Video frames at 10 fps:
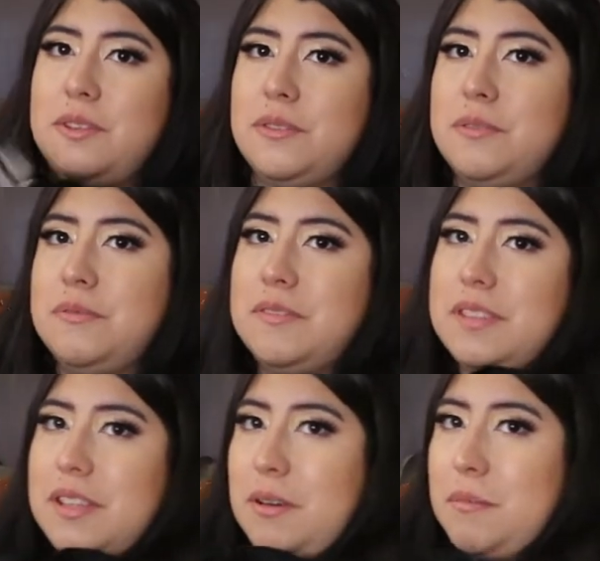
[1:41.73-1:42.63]

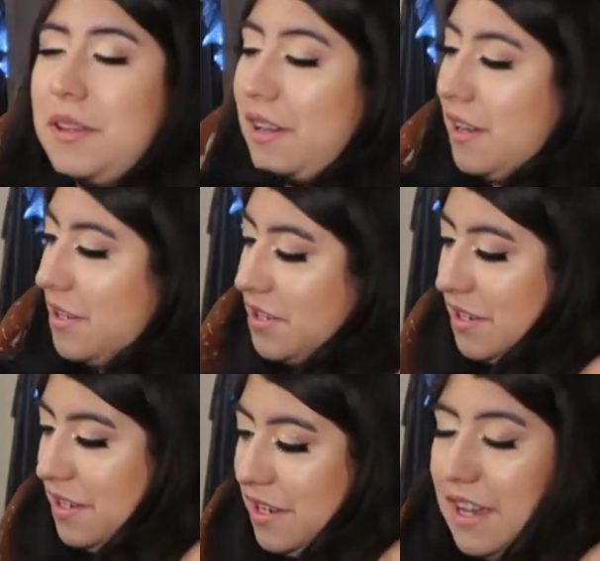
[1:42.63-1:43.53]
Oh my gosh.
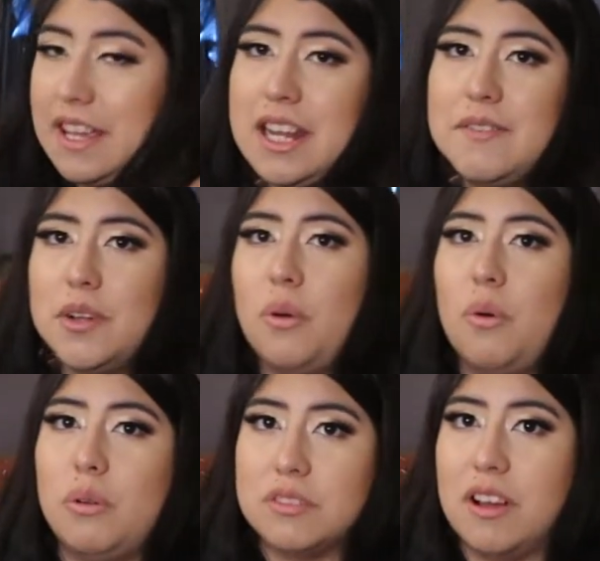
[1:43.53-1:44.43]
I can't even
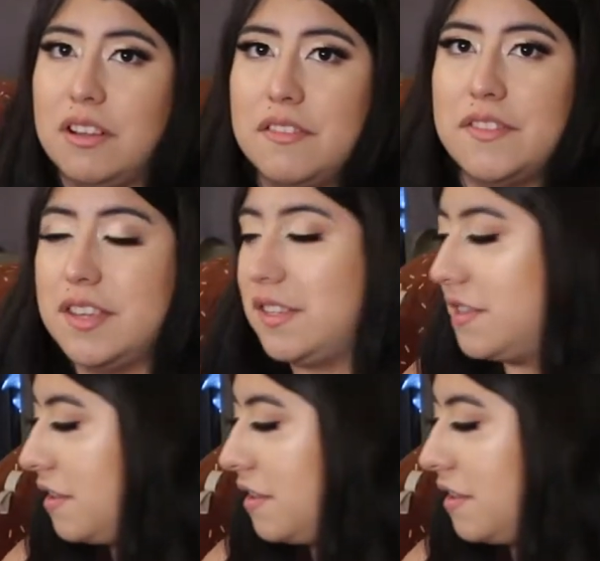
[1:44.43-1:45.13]
hold all of this.